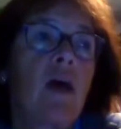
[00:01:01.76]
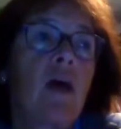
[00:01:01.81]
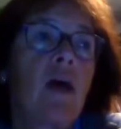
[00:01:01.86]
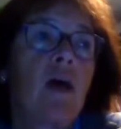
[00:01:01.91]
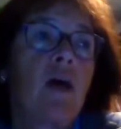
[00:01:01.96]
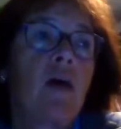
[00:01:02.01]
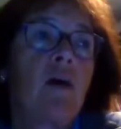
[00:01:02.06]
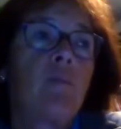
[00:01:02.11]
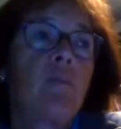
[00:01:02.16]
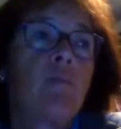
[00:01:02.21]

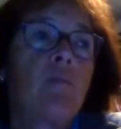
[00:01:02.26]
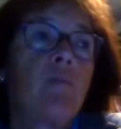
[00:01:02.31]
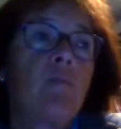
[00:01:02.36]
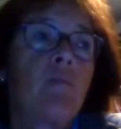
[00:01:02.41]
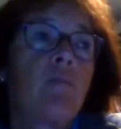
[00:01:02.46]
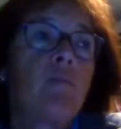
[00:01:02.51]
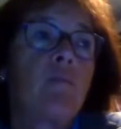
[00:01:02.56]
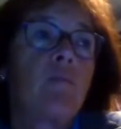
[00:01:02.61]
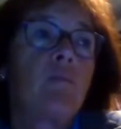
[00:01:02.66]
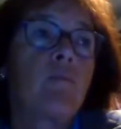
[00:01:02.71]

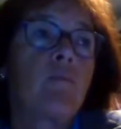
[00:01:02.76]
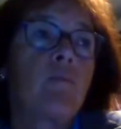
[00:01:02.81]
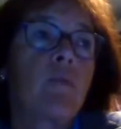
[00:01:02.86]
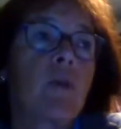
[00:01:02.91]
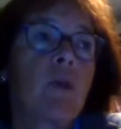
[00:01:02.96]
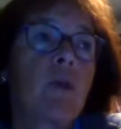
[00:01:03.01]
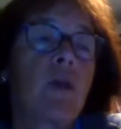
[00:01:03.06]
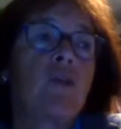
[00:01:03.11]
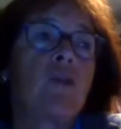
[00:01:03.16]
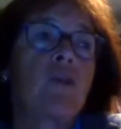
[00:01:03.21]

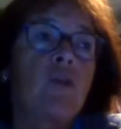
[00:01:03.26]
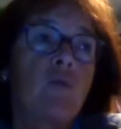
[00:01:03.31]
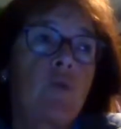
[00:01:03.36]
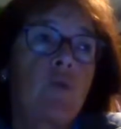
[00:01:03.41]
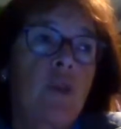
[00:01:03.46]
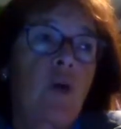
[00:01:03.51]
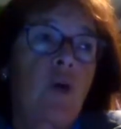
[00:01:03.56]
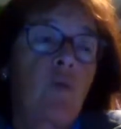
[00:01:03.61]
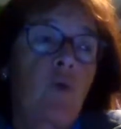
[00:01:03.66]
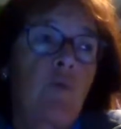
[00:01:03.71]
you know, do
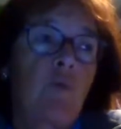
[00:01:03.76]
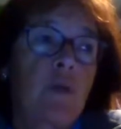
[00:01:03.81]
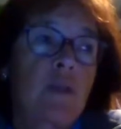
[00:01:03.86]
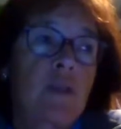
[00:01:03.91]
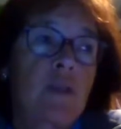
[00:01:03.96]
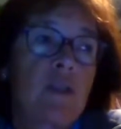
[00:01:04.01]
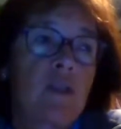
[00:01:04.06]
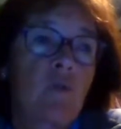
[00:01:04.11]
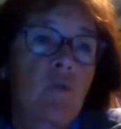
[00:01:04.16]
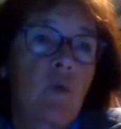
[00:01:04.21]
we know what
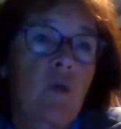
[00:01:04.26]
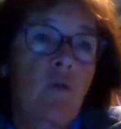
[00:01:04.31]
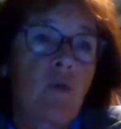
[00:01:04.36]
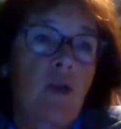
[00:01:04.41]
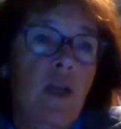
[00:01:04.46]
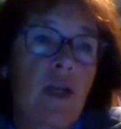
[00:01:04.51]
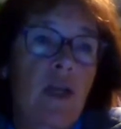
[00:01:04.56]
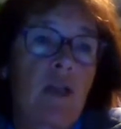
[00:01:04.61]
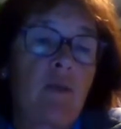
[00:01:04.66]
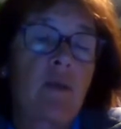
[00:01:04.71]
business we're
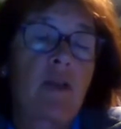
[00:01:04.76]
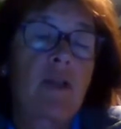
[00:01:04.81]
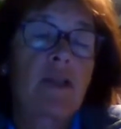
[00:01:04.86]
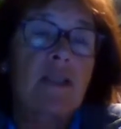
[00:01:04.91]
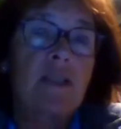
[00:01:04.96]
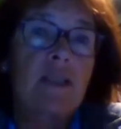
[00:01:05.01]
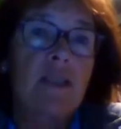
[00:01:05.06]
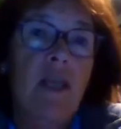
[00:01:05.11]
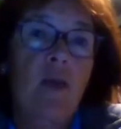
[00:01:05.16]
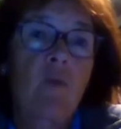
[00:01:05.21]
in? But
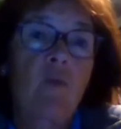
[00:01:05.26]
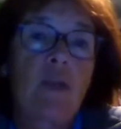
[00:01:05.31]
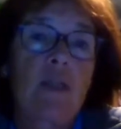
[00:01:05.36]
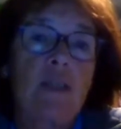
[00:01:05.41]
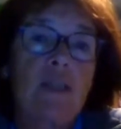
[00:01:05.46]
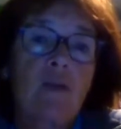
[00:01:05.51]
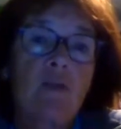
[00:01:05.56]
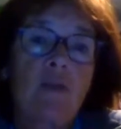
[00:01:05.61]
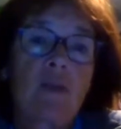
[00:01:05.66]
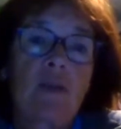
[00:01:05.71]
as I say, what it
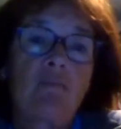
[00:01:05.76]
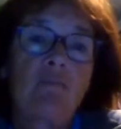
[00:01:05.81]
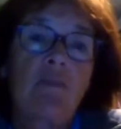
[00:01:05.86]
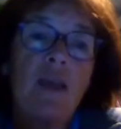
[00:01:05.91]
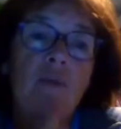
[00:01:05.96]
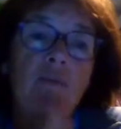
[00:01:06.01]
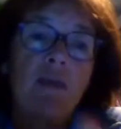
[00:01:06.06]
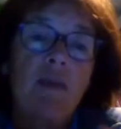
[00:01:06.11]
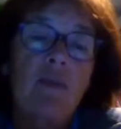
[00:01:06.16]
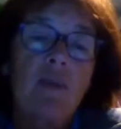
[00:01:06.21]
did was it
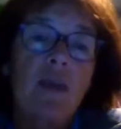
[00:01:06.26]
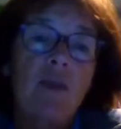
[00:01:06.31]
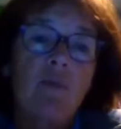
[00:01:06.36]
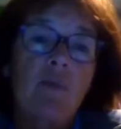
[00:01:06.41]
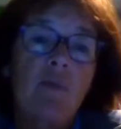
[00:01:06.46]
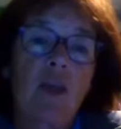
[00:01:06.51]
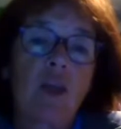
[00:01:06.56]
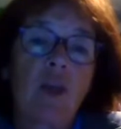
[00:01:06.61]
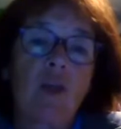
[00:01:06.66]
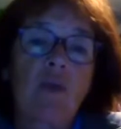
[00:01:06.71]
made me think
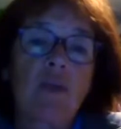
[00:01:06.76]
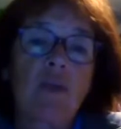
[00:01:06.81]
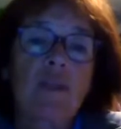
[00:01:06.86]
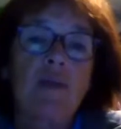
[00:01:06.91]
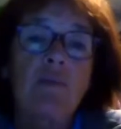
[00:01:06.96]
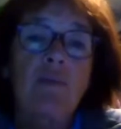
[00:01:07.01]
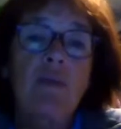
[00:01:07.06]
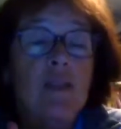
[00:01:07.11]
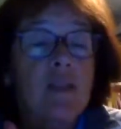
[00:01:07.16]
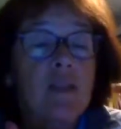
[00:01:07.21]
about, you know, when
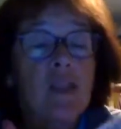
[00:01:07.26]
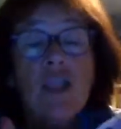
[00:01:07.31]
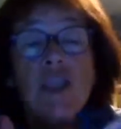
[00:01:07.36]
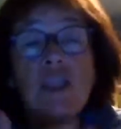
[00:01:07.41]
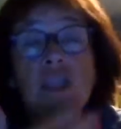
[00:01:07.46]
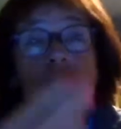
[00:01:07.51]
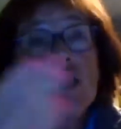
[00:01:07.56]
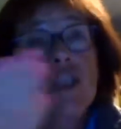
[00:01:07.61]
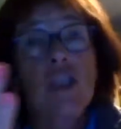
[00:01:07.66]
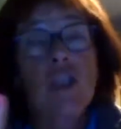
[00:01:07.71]
somebody
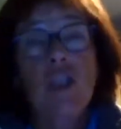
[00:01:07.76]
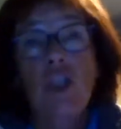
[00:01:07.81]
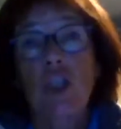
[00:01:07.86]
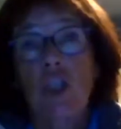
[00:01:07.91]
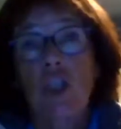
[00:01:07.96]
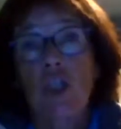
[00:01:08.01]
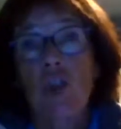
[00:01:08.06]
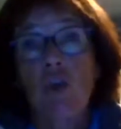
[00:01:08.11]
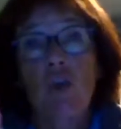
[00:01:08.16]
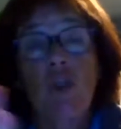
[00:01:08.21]
just says to
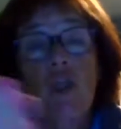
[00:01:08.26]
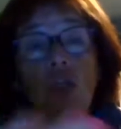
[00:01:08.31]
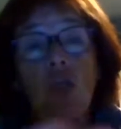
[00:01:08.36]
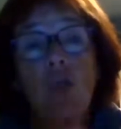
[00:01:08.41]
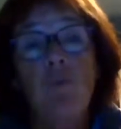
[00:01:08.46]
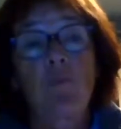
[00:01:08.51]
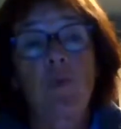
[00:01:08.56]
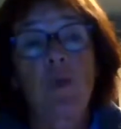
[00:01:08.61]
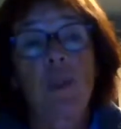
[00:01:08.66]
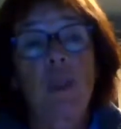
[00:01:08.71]
you, and it
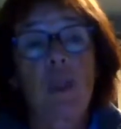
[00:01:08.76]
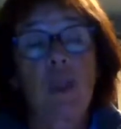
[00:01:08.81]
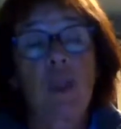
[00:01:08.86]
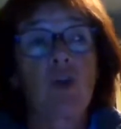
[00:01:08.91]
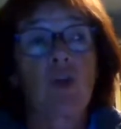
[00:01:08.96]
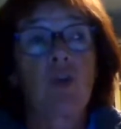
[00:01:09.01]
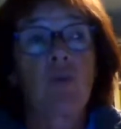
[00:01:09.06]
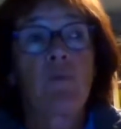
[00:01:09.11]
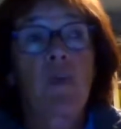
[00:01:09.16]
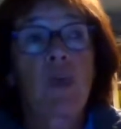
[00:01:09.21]
could be
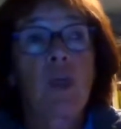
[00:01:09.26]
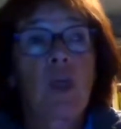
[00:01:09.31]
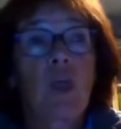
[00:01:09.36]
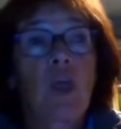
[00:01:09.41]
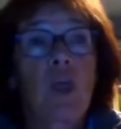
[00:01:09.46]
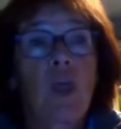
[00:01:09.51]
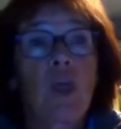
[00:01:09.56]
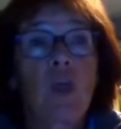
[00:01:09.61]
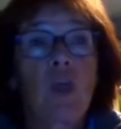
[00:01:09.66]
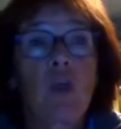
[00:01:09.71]
that
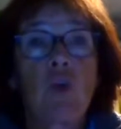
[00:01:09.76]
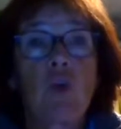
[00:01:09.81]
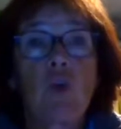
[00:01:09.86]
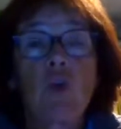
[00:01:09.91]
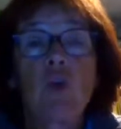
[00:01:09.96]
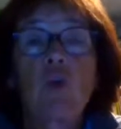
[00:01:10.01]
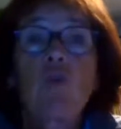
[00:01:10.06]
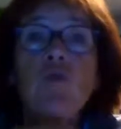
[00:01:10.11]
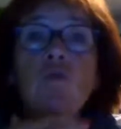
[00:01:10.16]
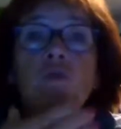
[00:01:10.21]

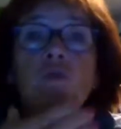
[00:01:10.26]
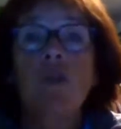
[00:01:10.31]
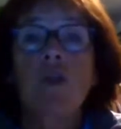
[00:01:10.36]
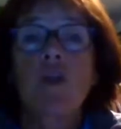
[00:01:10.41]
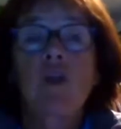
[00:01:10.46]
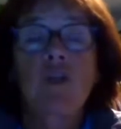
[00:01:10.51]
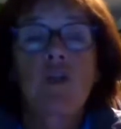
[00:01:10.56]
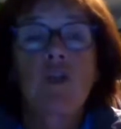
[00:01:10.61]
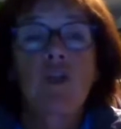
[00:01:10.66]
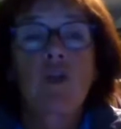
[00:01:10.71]
you
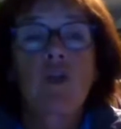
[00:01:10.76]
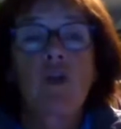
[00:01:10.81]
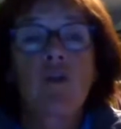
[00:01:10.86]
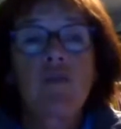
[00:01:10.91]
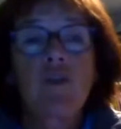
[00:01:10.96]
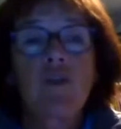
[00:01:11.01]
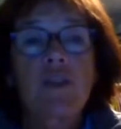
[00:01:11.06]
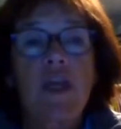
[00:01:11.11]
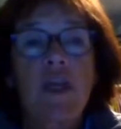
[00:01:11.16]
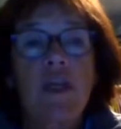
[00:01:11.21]
started the
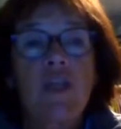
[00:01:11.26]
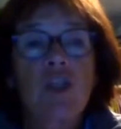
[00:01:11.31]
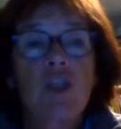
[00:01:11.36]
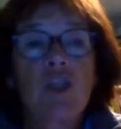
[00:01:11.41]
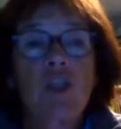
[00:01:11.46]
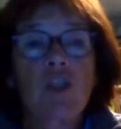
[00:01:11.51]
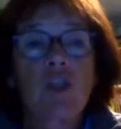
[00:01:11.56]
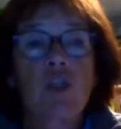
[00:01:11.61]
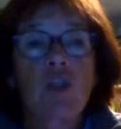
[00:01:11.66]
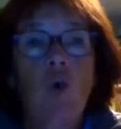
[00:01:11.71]

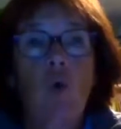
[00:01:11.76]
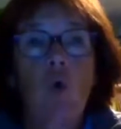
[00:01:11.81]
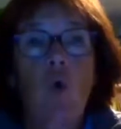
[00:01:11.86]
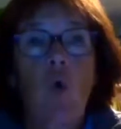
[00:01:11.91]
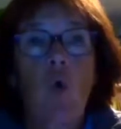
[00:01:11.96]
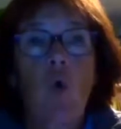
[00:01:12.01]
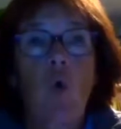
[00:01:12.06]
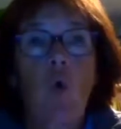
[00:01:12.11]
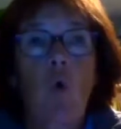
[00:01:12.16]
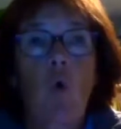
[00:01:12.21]
conversation,
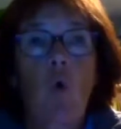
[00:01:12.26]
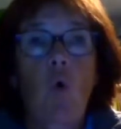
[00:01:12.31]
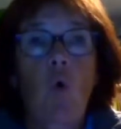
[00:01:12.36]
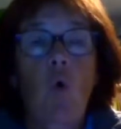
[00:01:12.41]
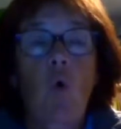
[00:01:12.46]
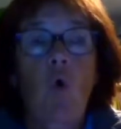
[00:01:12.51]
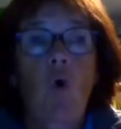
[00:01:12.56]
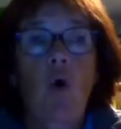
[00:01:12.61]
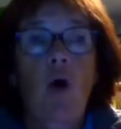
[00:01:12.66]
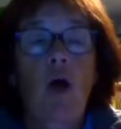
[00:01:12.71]

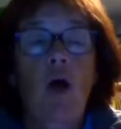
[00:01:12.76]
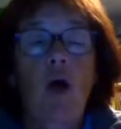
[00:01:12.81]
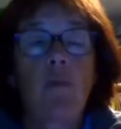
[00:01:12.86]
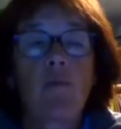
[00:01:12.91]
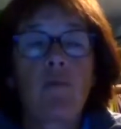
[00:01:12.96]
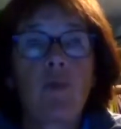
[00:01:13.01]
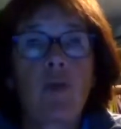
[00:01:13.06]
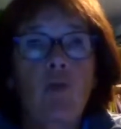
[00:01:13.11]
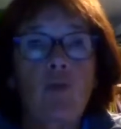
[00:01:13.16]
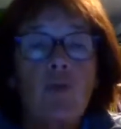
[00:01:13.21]
or
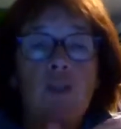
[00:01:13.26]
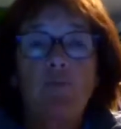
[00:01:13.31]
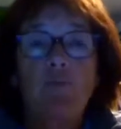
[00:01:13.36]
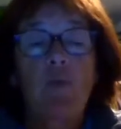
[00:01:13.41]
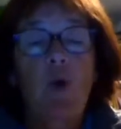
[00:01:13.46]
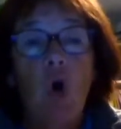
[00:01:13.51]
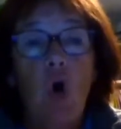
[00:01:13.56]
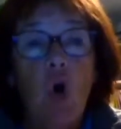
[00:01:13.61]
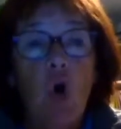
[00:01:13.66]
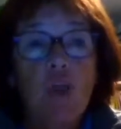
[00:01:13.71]
you're at a
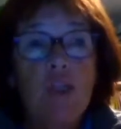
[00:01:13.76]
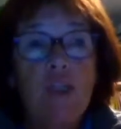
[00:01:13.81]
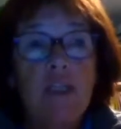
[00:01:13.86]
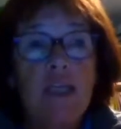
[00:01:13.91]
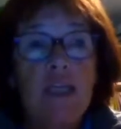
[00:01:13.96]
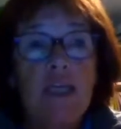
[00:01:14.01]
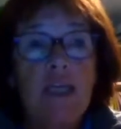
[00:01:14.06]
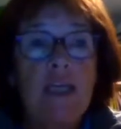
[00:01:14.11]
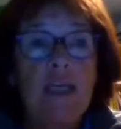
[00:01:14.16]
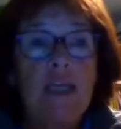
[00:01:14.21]

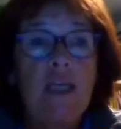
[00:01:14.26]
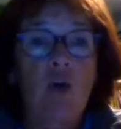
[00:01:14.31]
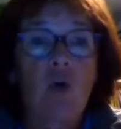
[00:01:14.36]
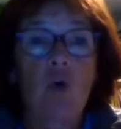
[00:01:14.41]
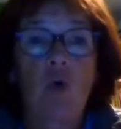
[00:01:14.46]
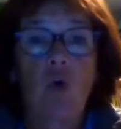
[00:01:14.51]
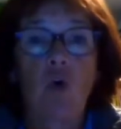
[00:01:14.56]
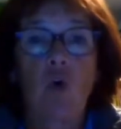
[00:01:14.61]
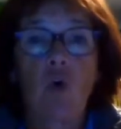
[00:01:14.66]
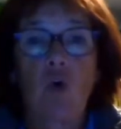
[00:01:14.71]
party,
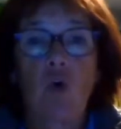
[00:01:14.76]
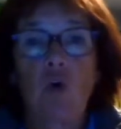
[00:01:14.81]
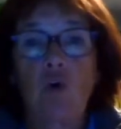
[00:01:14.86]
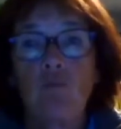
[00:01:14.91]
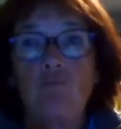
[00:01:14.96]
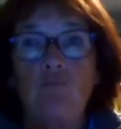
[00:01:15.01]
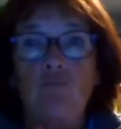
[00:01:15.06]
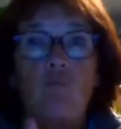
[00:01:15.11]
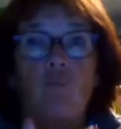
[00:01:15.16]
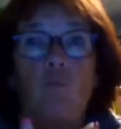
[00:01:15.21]
or
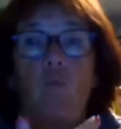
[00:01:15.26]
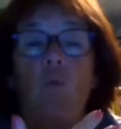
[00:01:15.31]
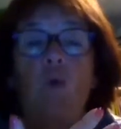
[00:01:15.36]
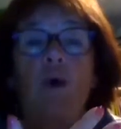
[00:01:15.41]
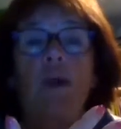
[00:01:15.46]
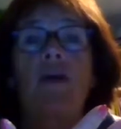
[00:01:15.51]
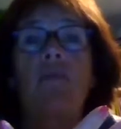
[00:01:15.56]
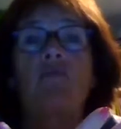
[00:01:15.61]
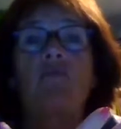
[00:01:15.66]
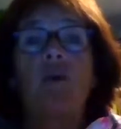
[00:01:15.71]

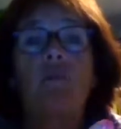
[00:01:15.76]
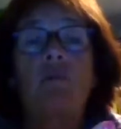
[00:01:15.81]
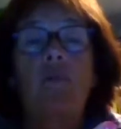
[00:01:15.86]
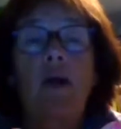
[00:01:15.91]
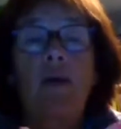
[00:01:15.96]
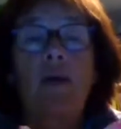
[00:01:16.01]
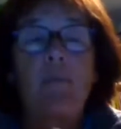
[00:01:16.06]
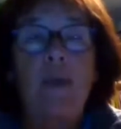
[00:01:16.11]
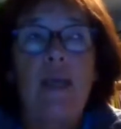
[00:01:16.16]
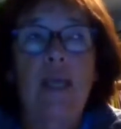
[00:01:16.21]
whatever it
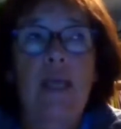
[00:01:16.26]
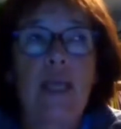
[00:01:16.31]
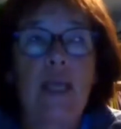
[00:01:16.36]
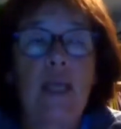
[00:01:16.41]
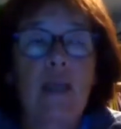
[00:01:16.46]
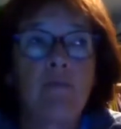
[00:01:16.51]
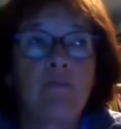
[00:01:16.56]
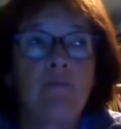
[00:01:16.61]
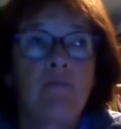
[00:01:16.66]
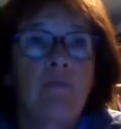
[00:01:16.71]
might
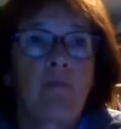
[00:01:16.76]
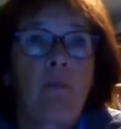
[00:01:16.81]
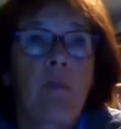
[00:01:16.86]
be,